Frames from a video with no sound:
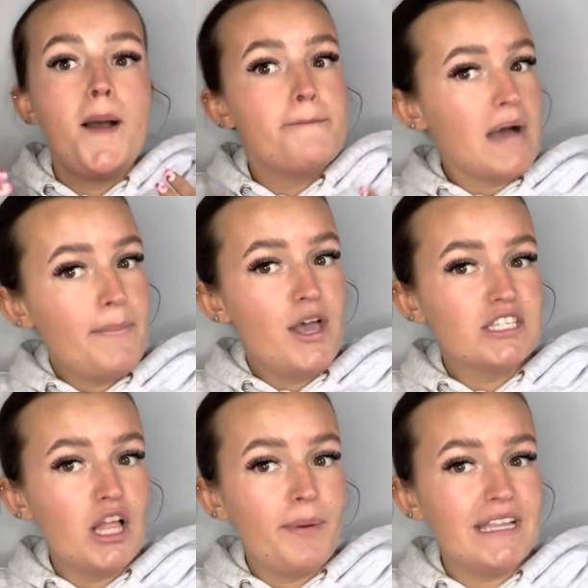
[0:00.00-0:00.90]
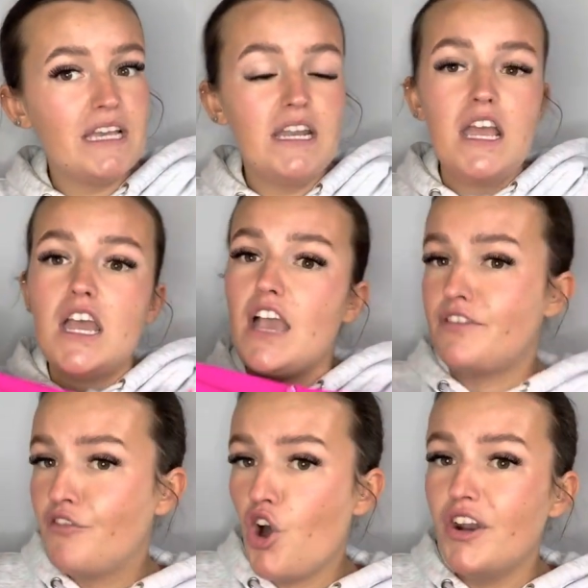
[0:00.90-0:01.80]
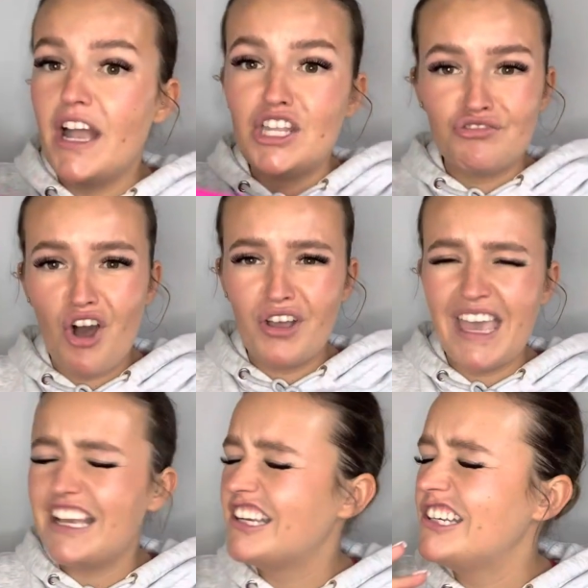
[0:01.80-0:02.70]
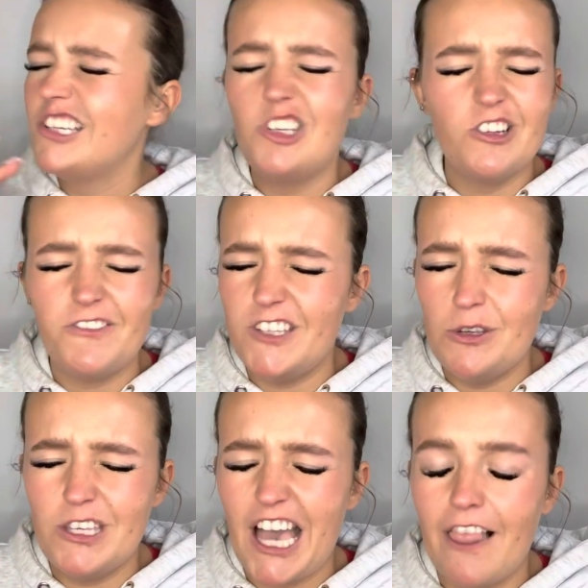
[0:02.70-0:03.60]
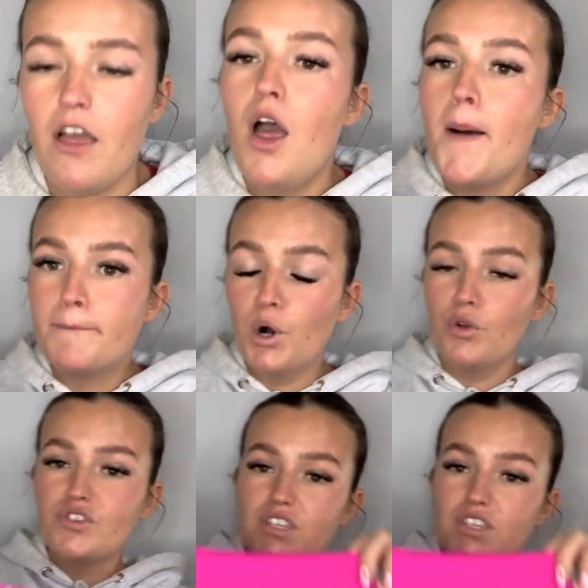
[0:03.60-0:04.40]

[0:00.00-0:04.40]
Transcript: My personal opinion, if you've got it and you rock it, good for you, gal. But